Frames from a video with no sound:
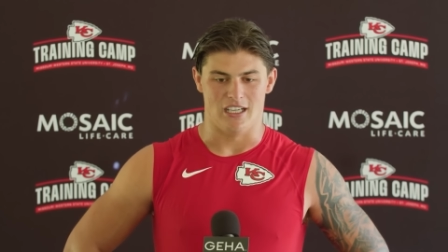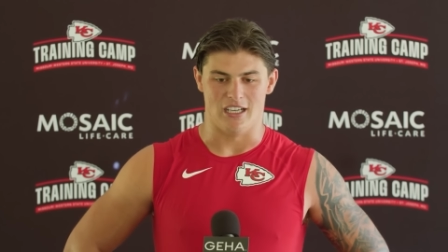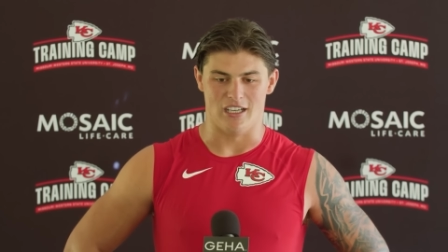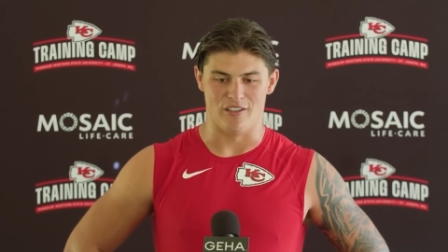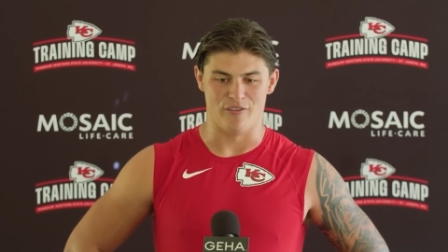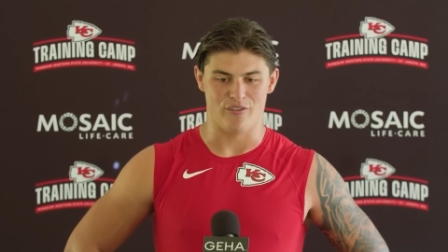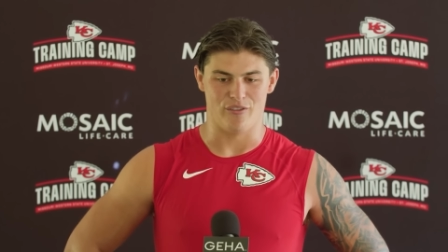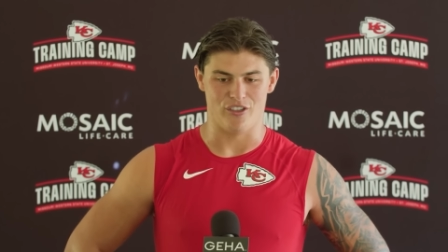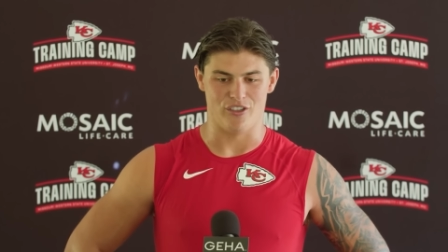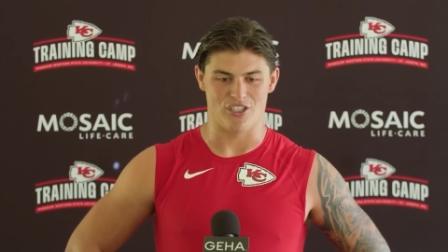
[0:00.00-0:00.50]

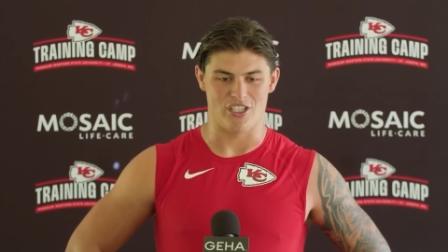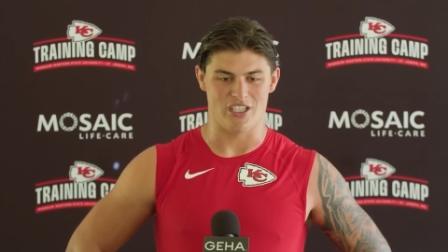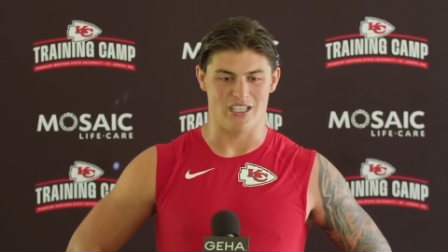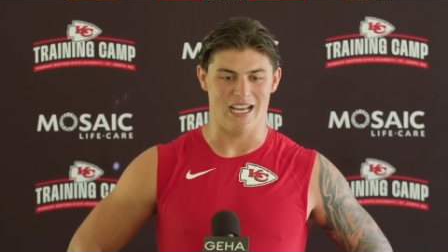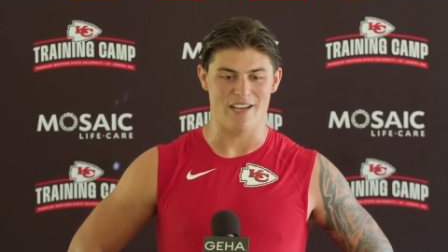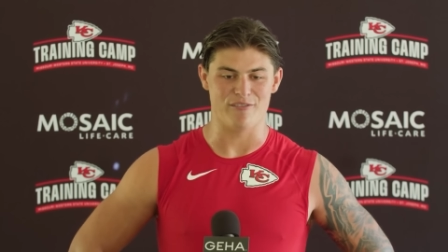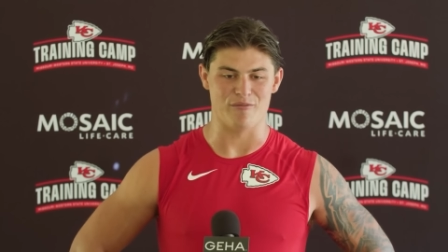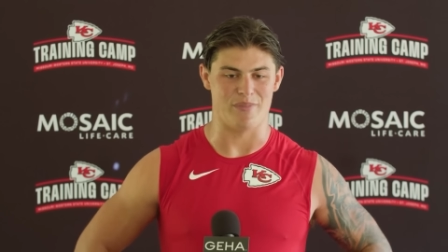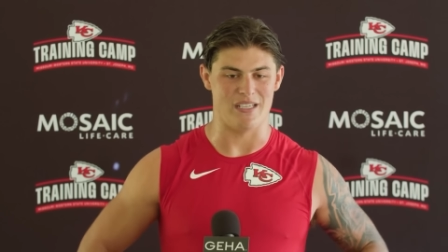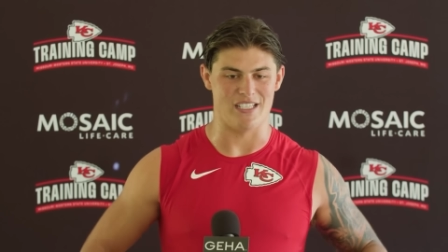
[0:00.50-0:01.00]
unfortunately, I
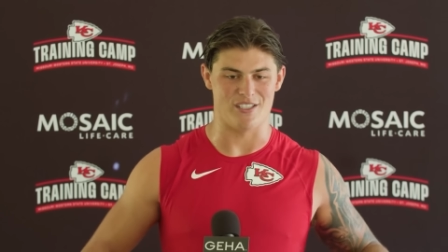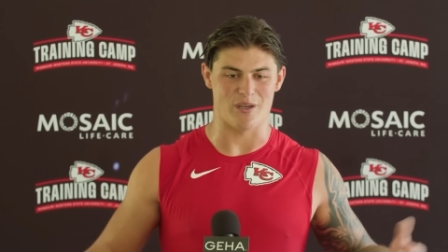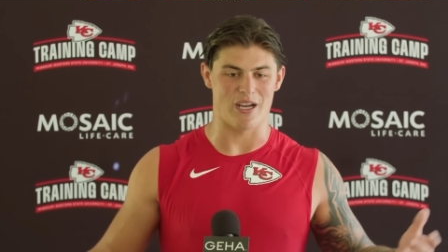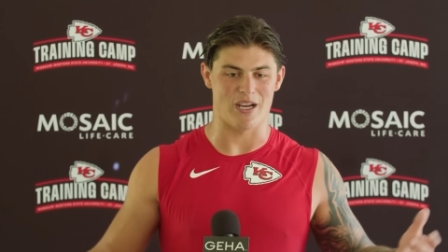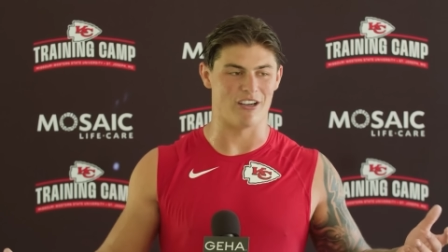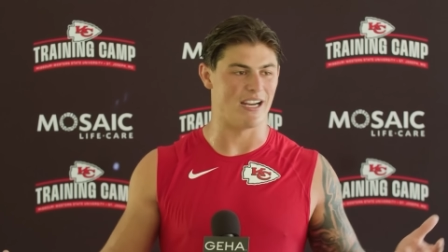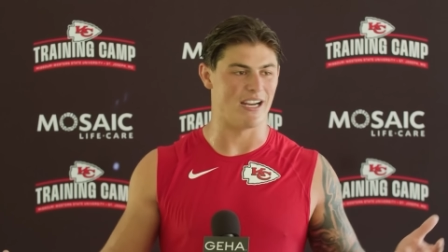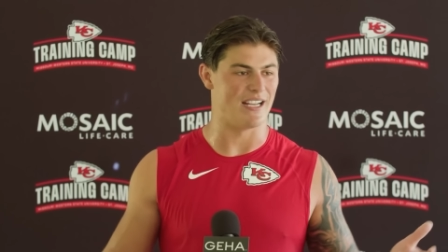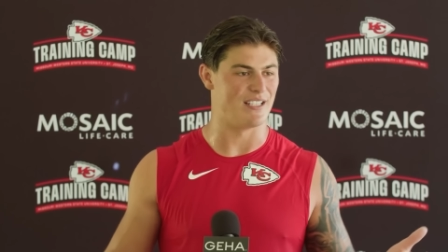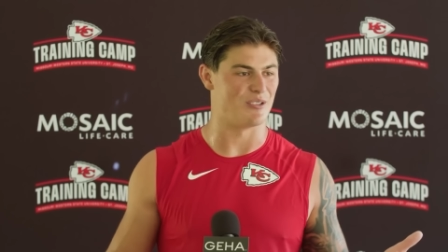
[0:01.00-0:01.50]
haven't been to
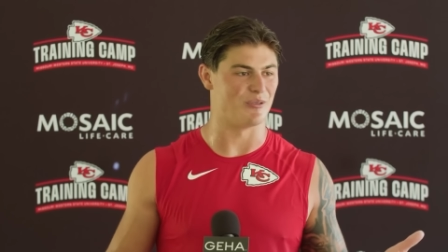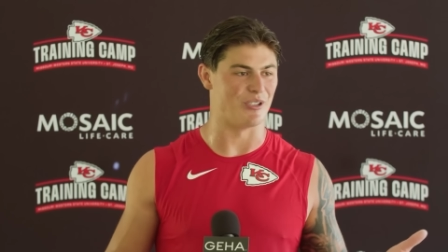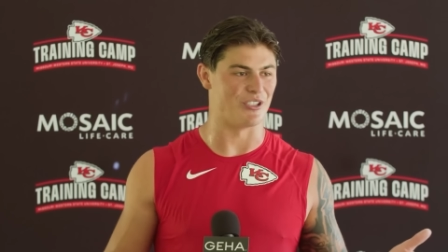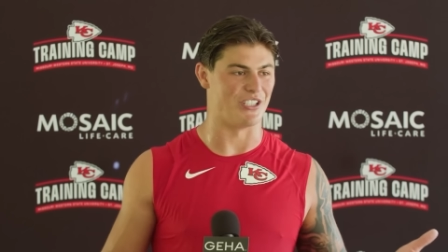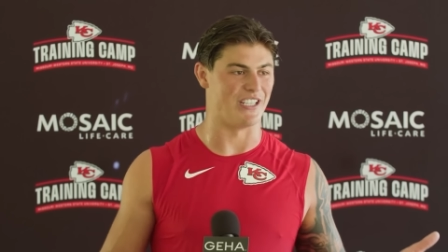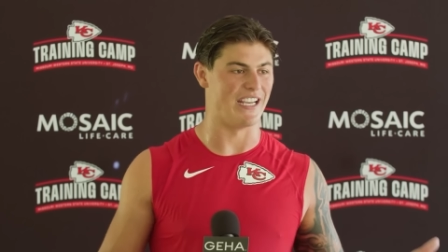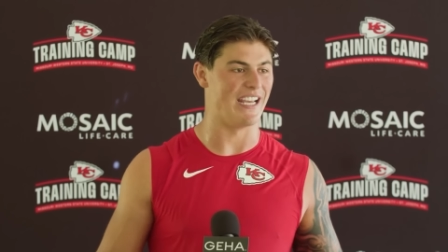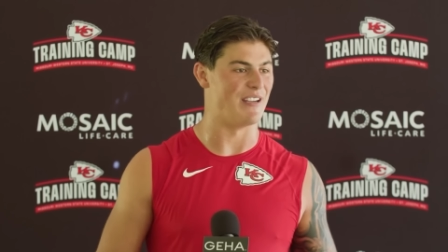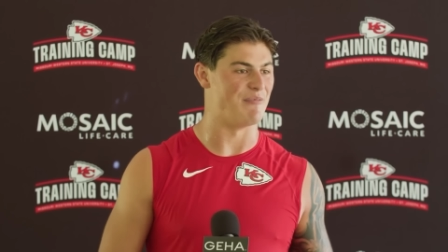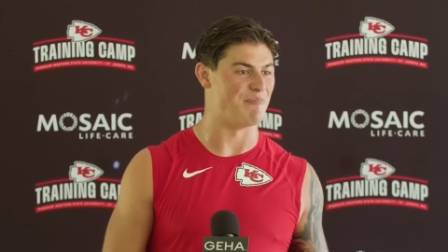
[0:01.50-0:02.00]
Arrowhead to watch a
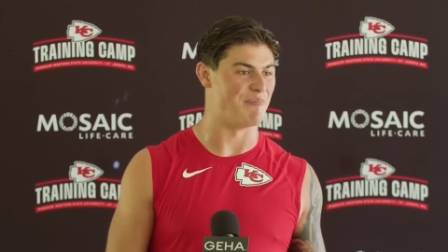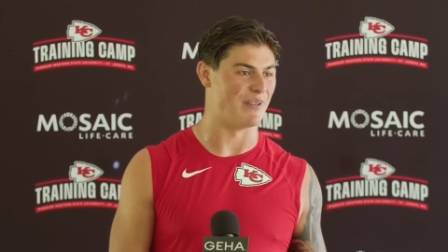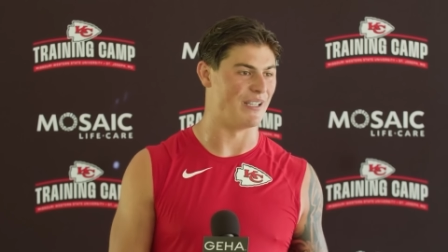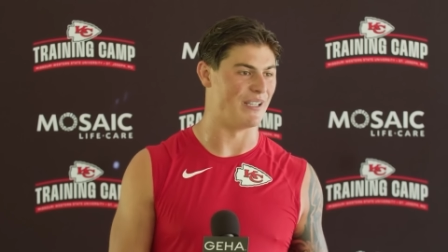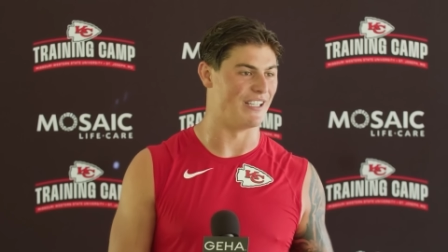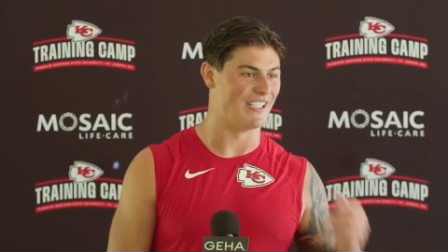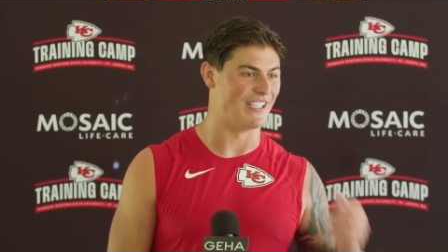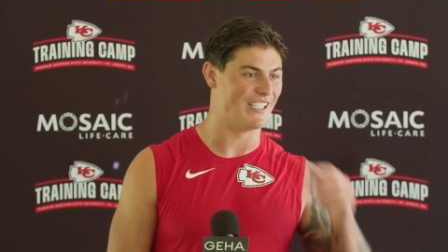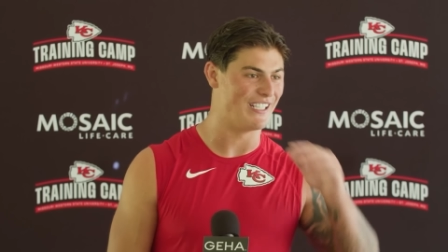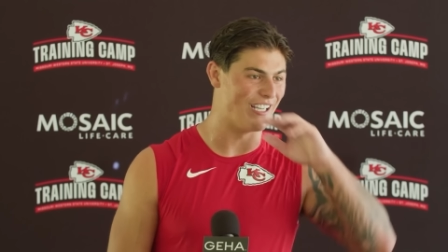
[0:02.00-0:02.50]
game,
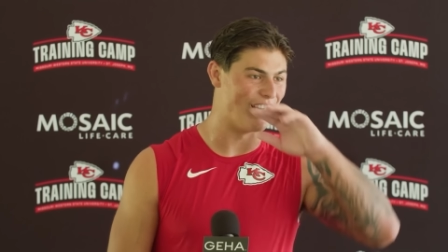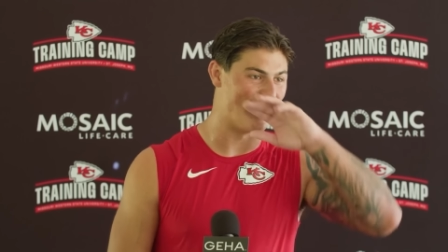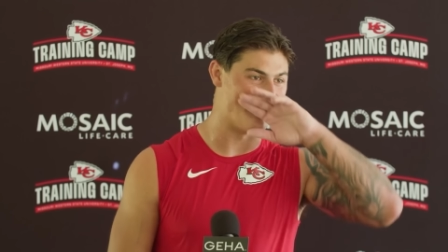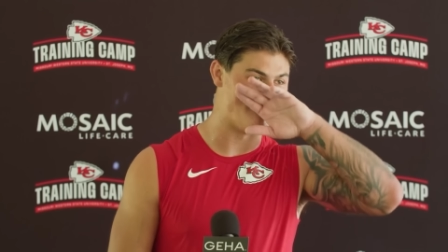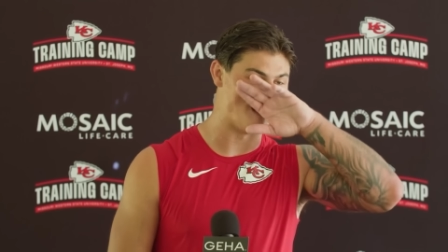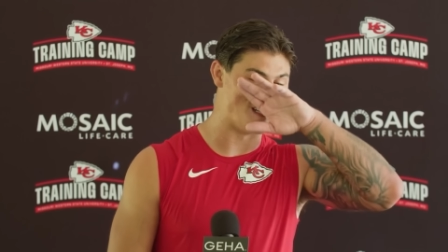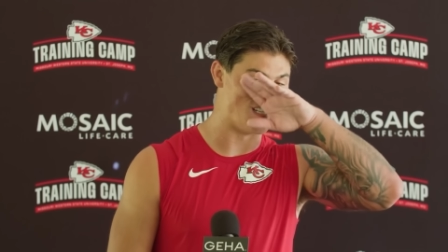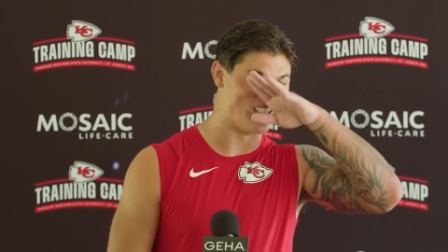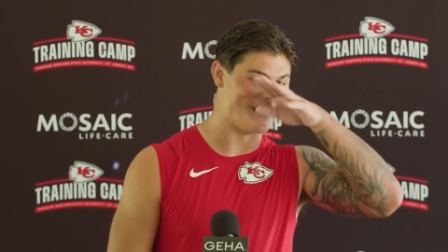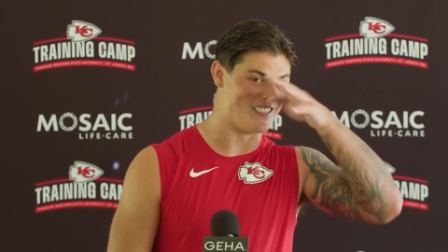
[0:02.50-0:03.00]
but I've
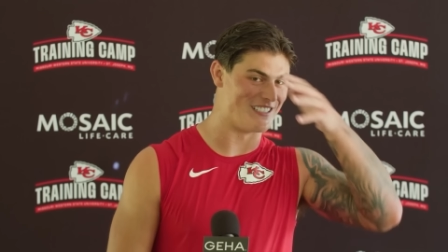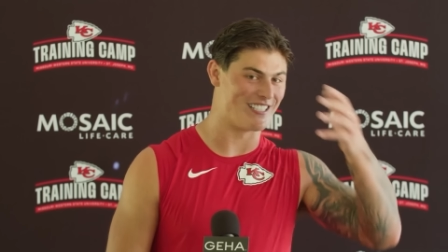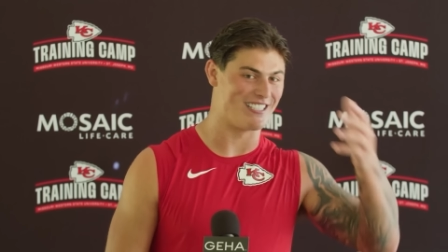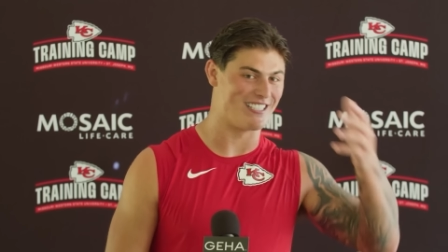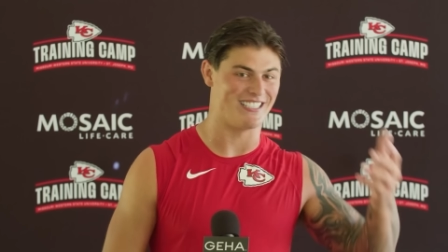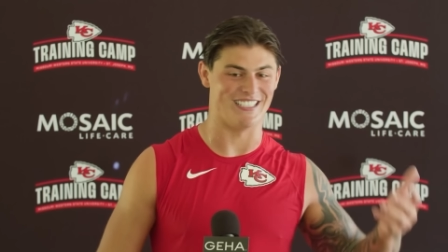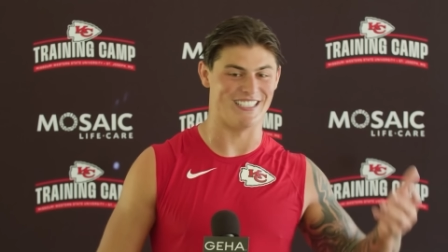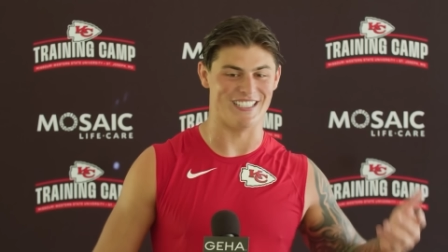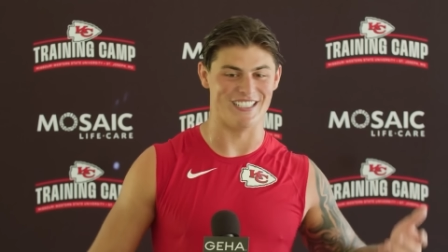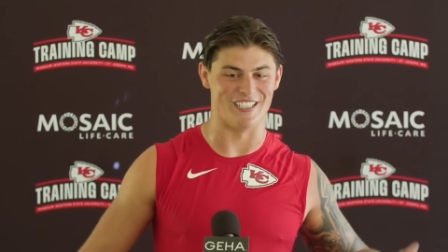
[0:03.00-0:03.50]
heard
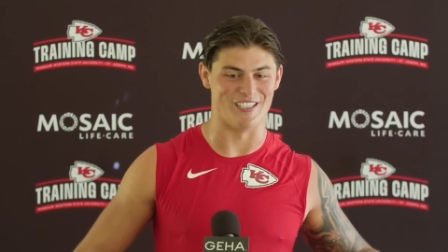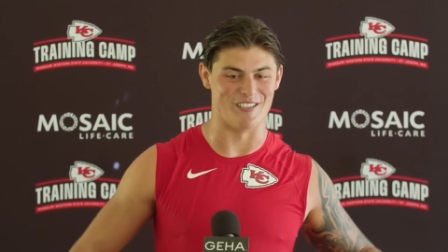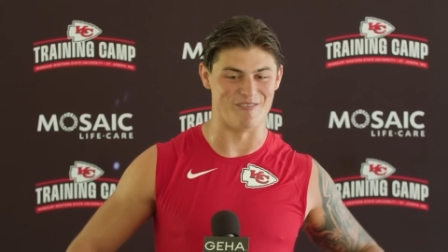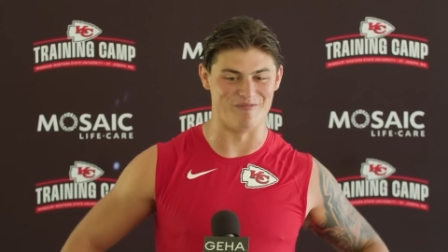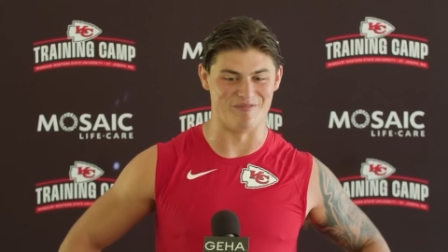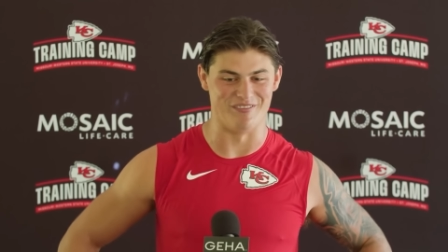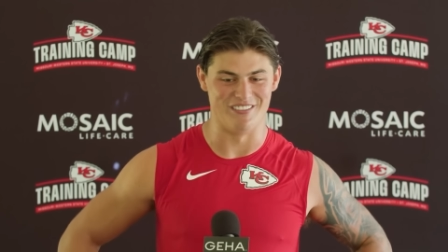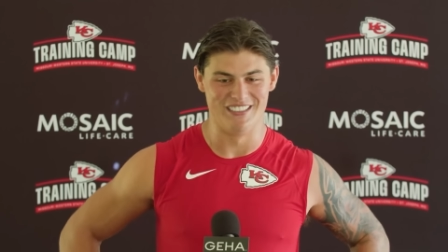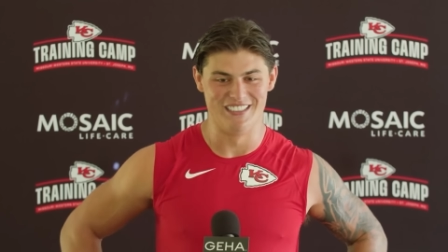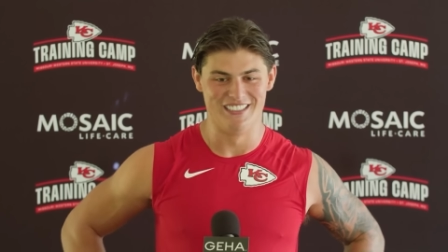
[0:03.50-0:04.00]

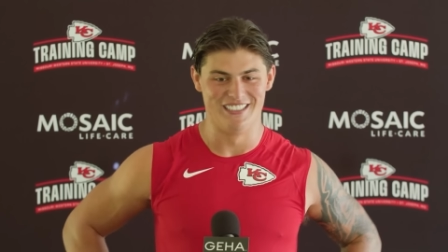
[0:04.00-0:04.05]
um,